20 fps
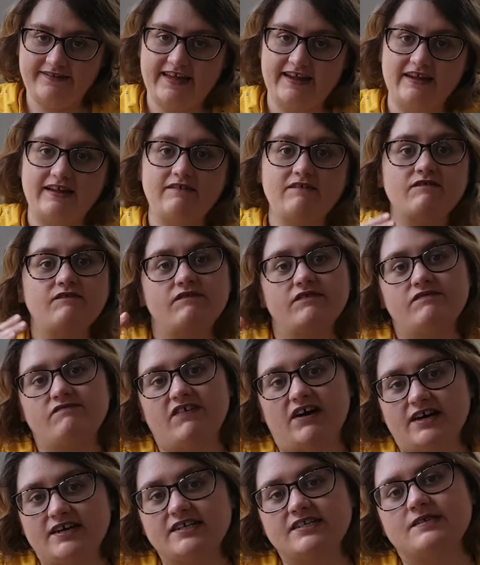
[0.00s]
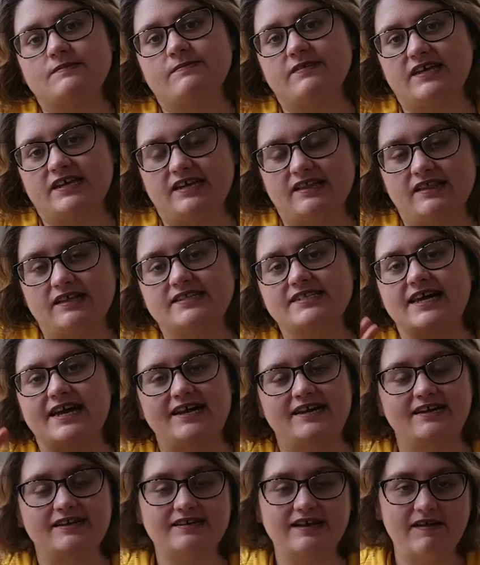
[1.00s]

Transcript: They find something in the sand